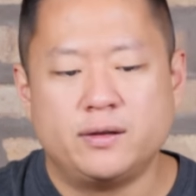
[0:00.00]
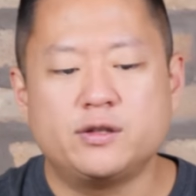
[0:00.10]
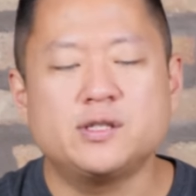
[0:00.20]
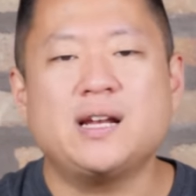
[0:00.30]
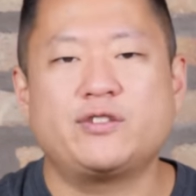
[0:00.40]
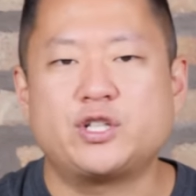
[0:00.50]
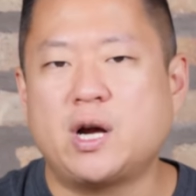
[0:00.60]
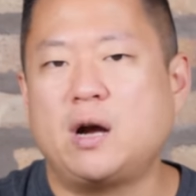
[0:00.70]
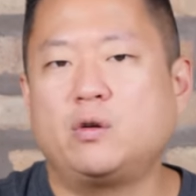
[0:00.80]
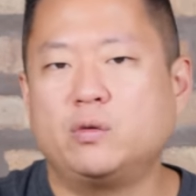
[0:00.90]
There's a lot of
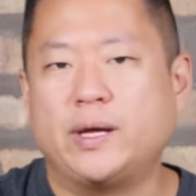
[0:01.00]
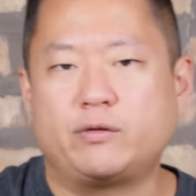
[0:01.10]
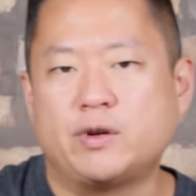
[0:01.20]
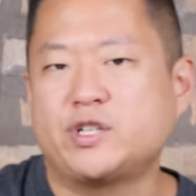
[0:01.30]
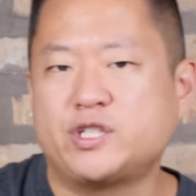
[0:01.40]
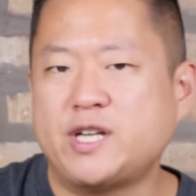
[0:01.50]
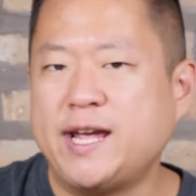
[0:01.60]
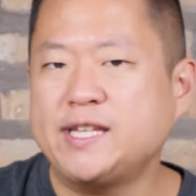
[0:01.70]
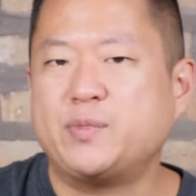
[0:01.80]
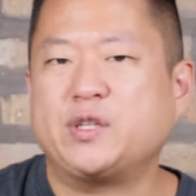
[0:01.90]
Chicago like Russian chains,